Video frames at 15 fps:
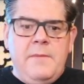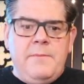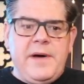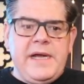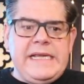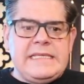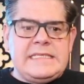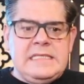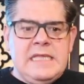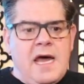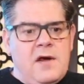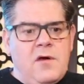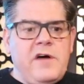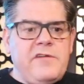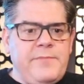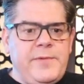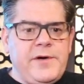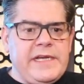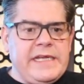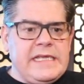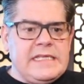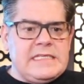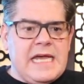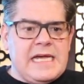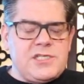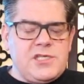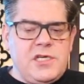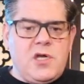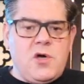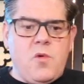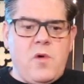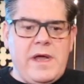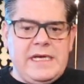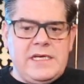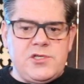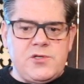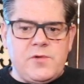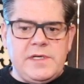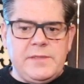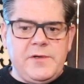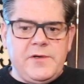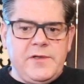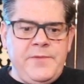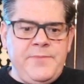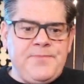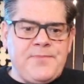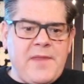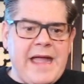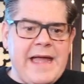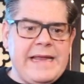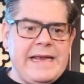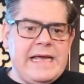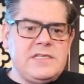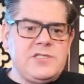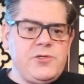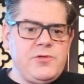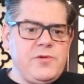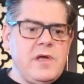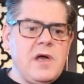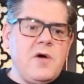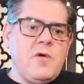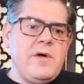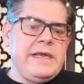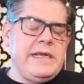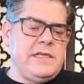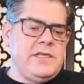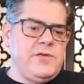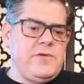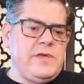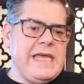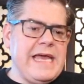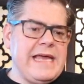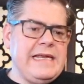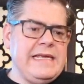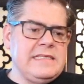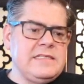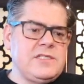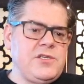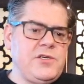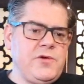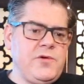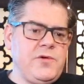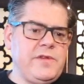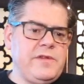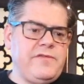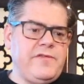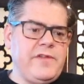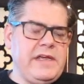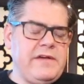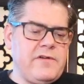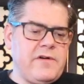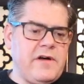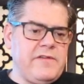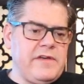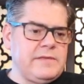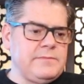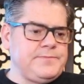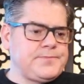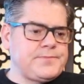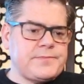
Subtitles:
but it's not off-putting. It's actually quite enjoyable. And as you go in and you get into the flavor of it,